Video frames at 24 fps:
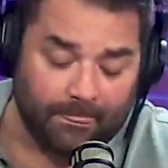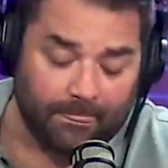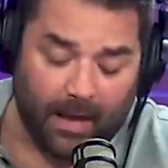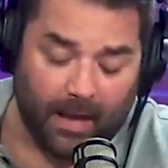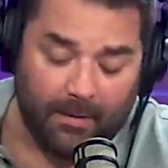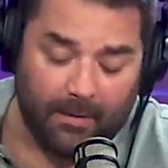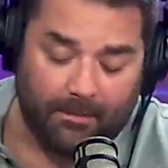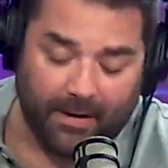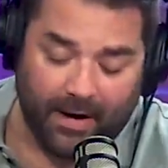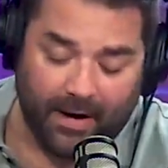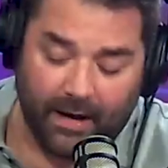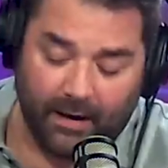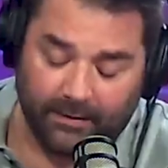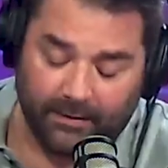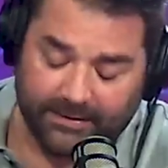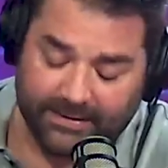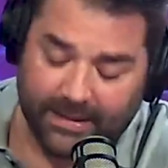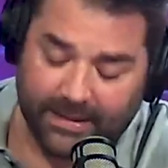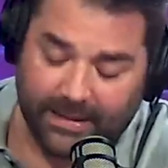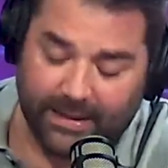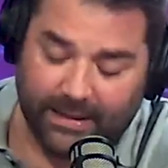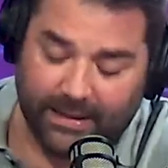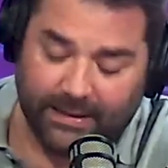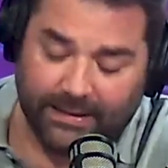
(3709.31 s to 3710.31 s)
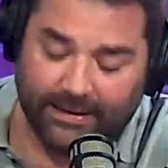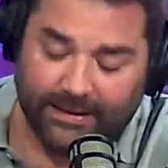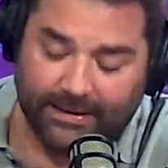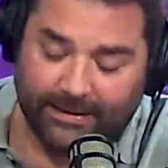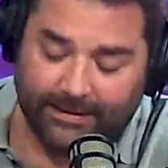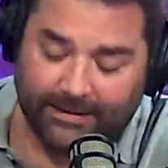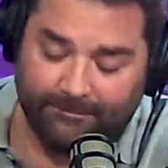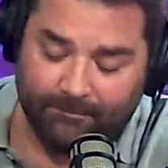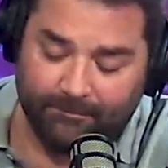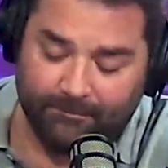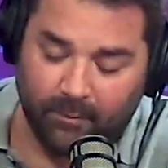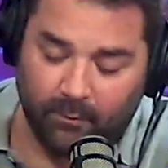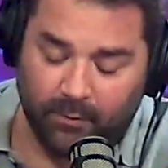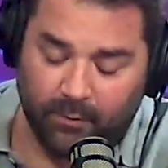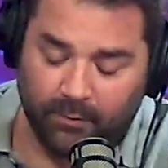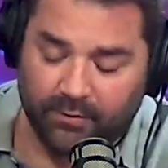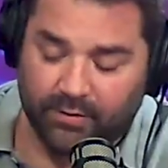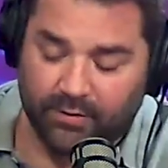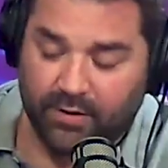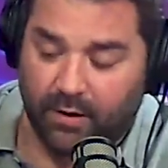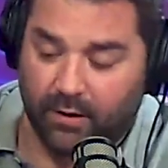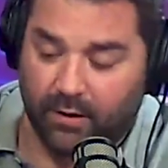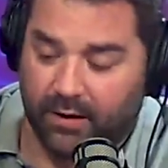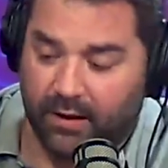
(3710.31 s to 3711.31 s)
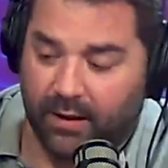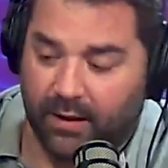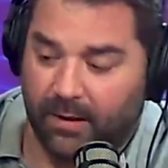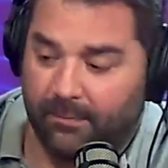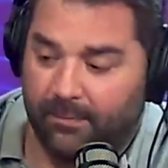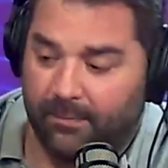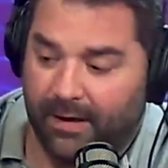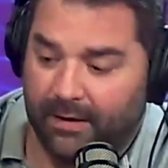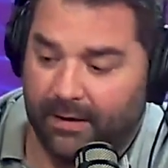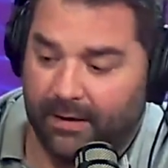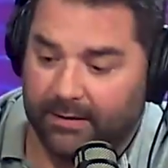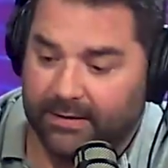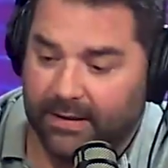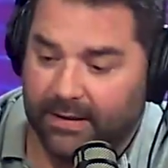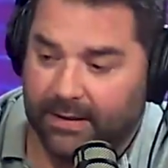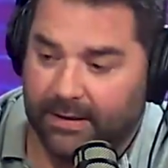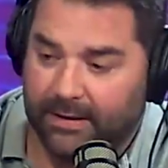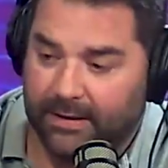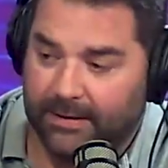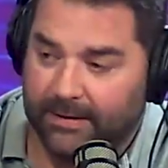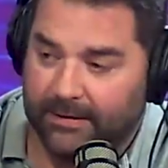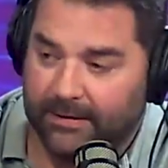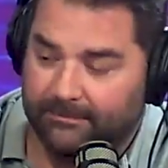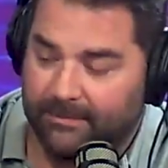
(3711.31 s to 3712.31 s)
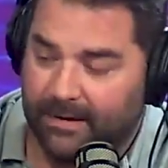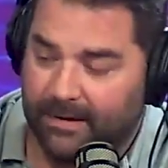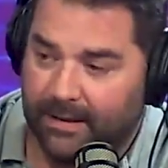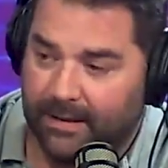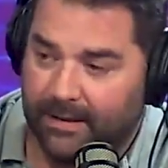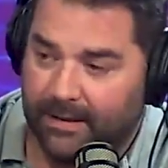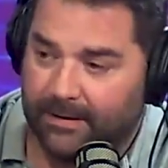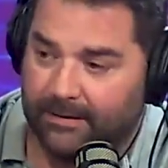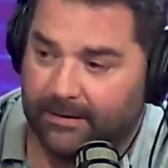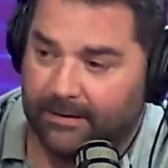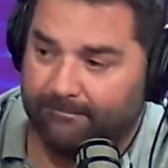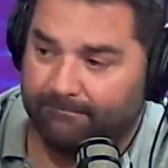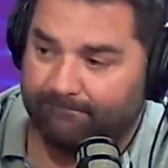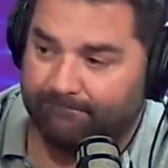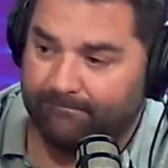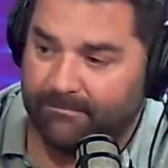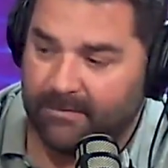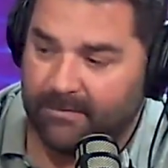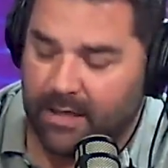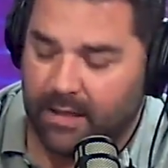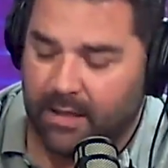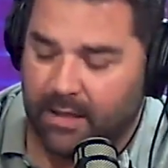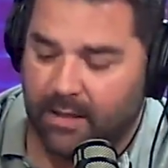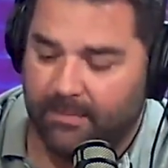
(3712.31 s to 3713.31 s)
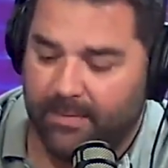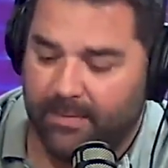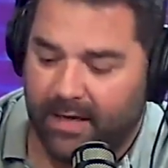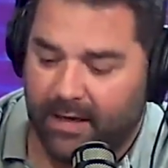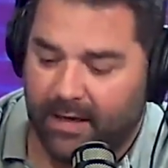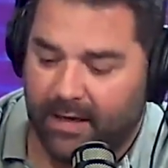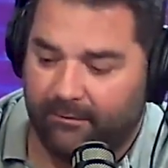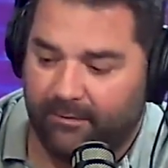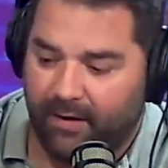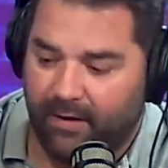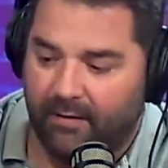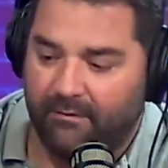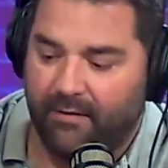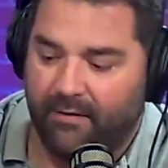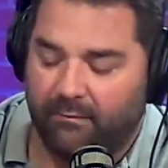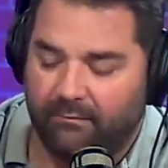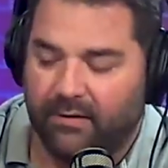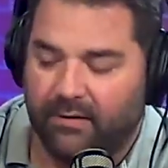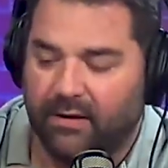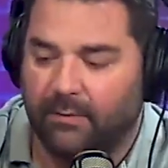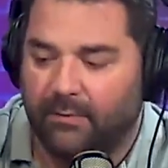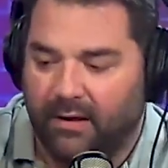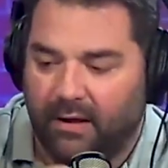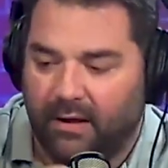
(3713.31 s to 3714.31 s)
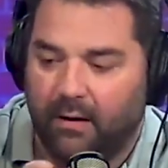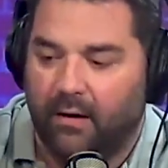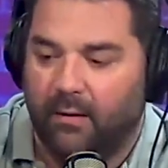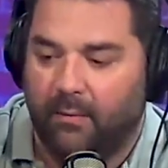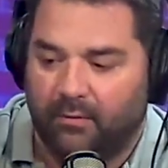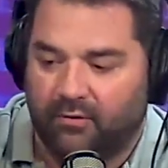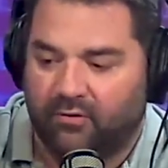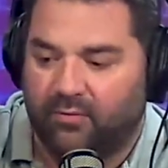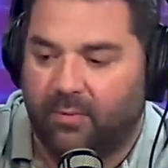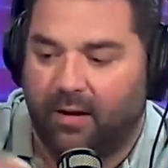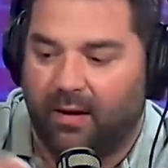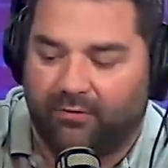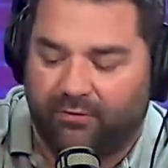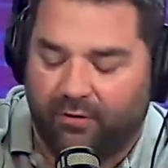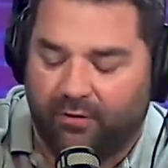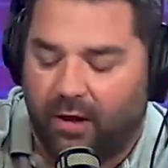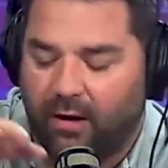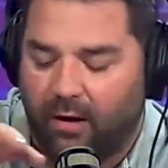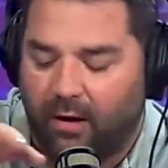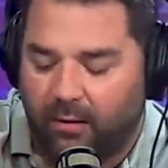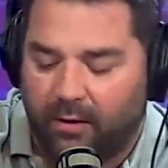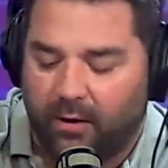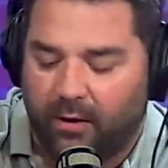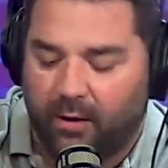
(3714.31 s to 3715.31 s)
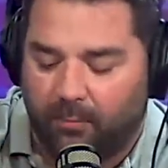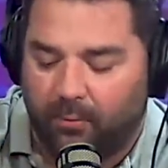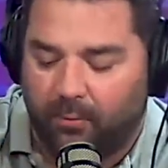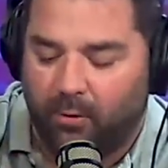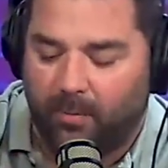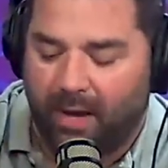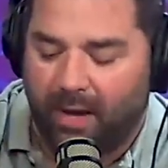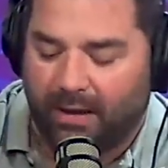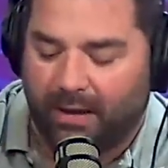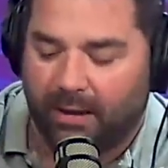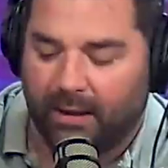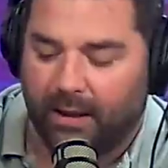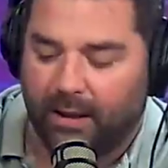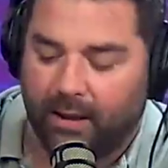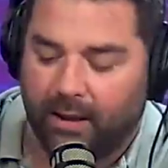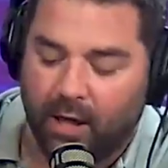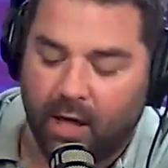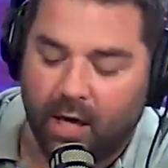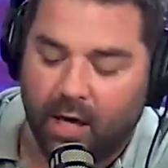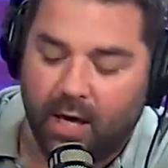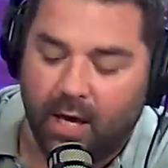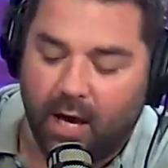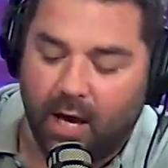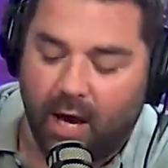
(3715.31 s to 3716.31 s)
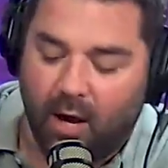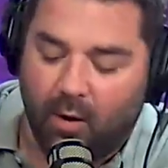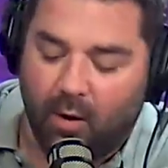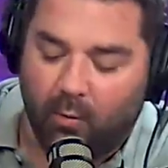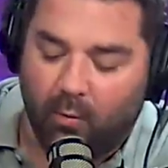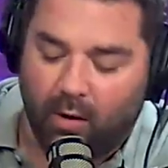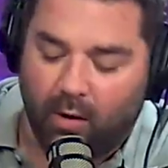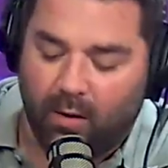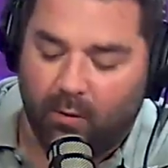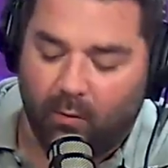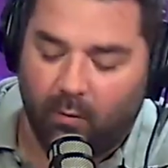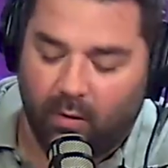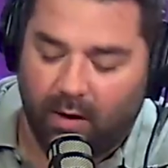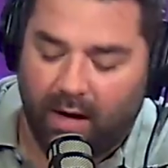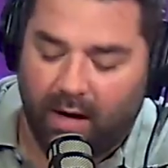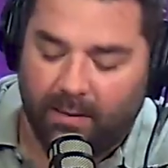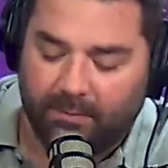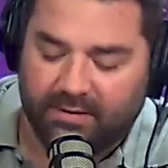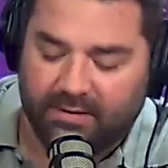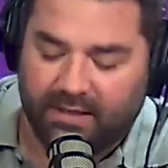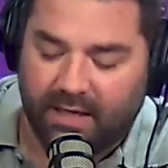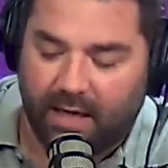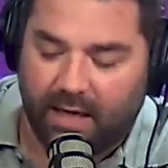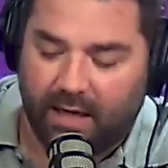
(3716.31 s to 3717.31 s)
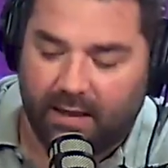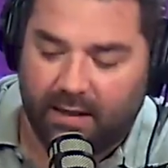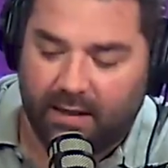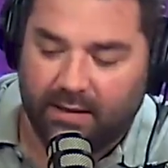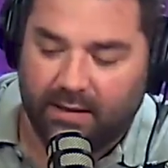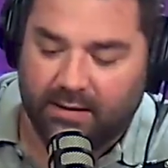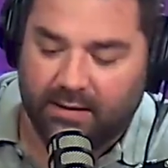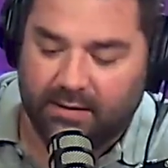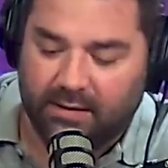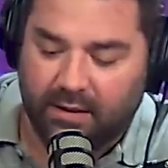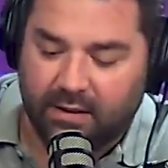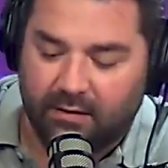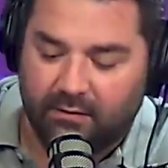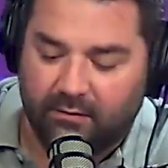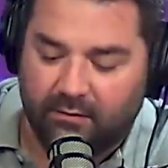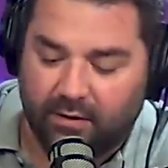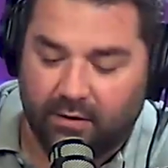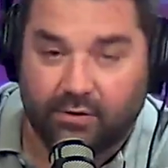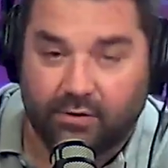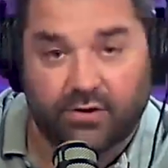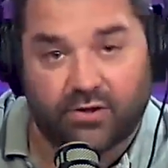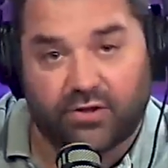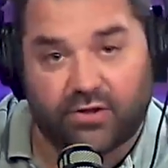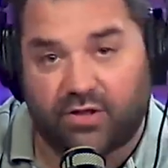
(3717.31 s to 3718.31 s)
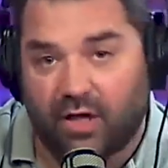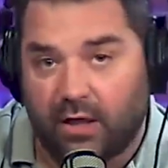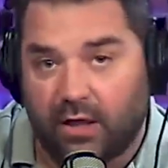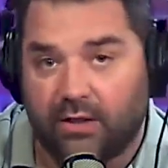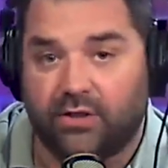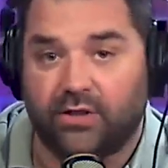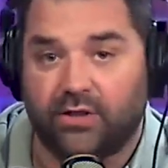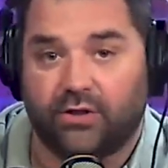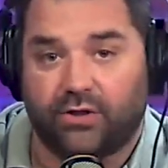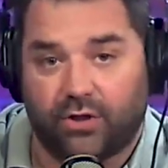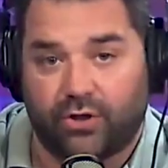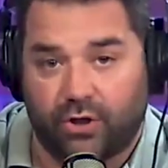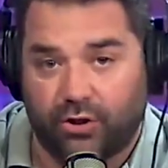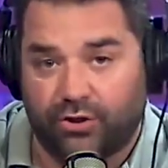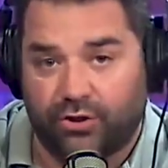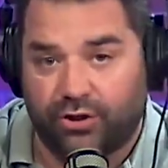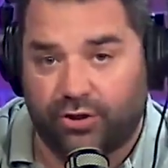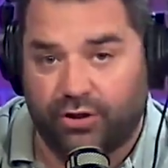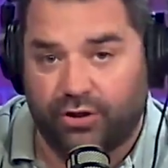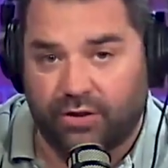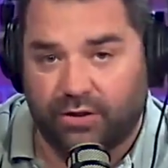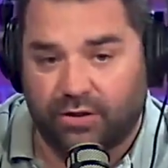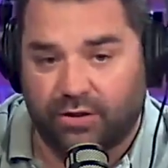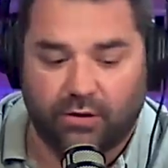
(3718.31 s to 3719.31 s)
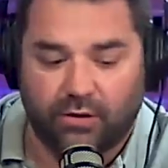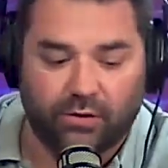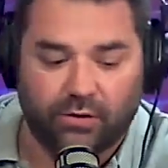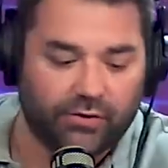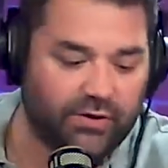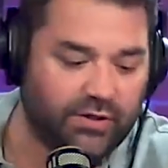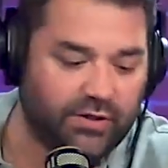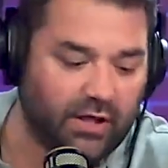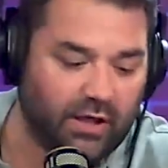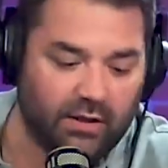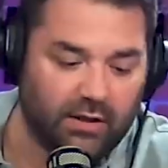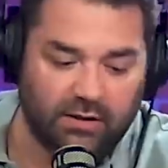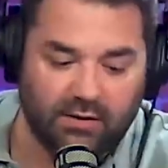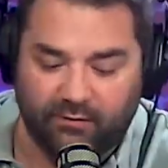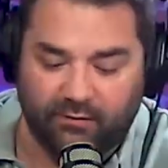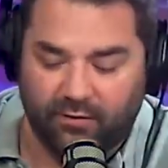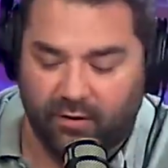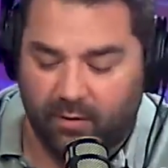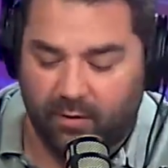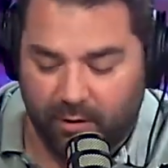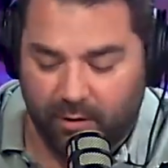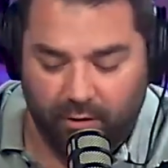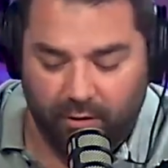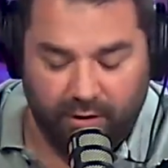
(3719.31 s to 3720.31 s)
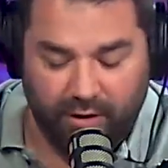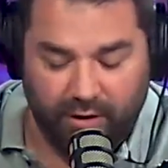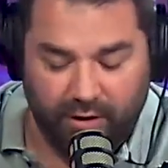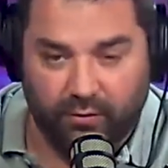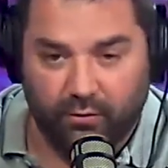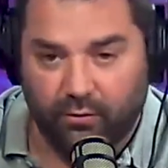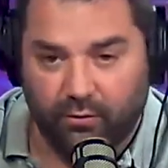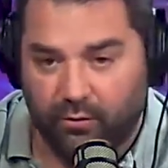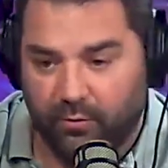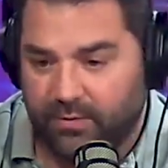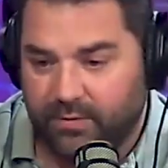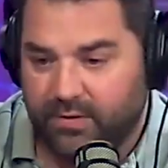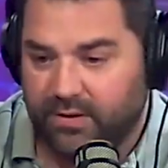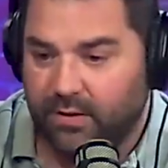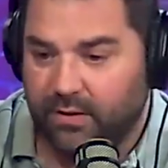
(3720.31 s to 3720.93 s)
about, we were talking about, oh man, let me get to my thought, and it'll pull back in. What I'm saying is, there's tons of churches, there's tons of community groups,